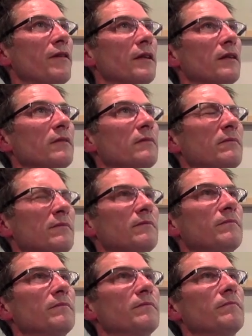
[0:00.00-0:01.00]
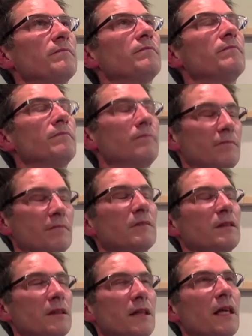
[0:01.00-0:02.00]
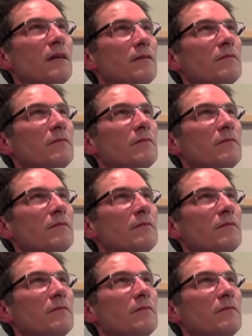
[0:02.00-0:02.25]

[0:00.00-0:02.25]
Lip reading: Yes, there's all these different characters, aren't they?